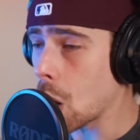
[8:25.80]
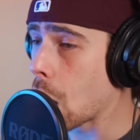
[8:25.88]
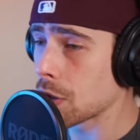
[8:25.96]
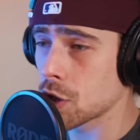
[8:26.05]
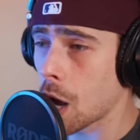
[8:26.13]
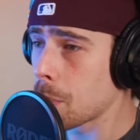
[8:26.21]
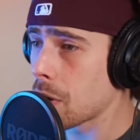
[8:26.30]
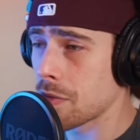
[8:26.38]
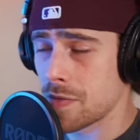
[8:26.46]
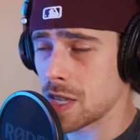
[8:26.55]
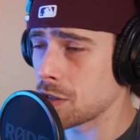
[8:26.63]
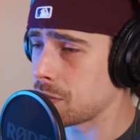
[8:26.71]
on top
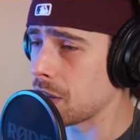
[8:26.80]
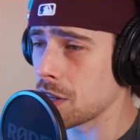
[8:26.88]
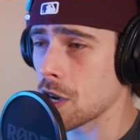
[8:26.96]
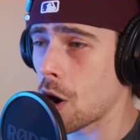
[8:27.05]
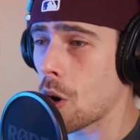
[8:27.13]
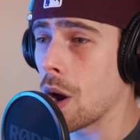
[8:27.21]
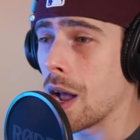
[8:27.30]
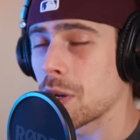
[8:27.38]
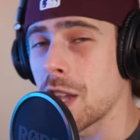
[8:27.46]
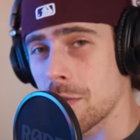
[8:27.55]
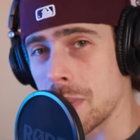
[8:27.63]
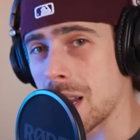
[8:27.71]
of this video
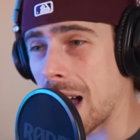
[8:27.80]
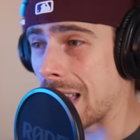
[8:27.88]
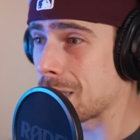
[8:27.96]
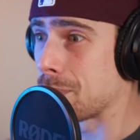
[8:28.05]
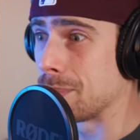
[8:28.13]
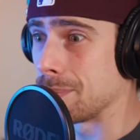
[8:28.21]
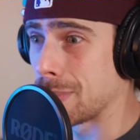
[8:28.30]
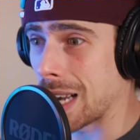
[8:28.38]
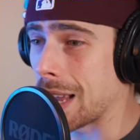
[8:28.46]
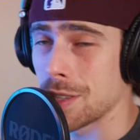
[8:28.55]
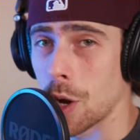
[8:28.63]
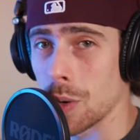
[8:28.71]
forgive me guys but
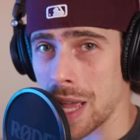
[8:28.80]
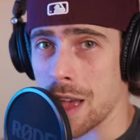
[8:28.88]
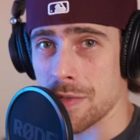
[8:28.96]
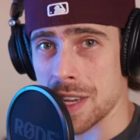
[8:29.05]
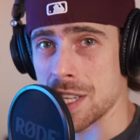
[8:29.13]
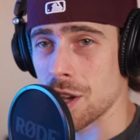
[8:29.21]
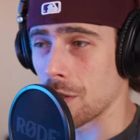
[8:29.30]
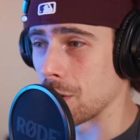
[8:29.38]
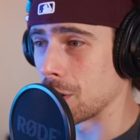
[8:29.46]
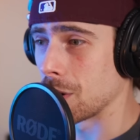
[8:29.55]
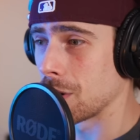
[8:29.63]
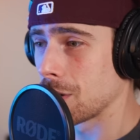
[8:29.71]
i don't have any
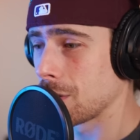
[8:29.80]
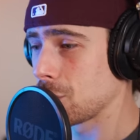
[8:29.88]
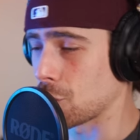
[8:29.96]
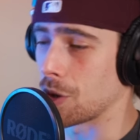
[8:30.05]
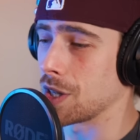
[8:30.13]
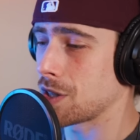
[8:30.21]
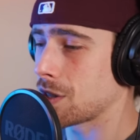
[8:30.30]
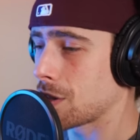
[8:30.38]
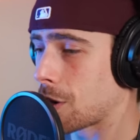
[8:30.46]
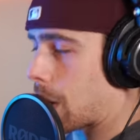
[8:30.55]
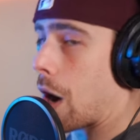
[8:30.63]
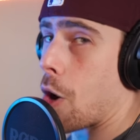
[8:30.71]
other choice
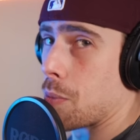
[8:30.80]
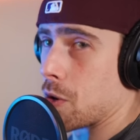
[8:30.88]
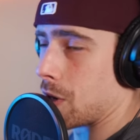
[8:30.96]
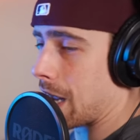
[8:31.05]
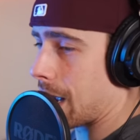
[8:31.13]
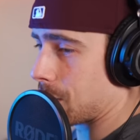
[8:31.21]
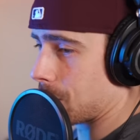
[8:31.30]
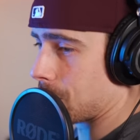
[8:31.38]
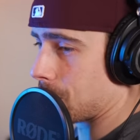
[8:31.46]
so i hope you guys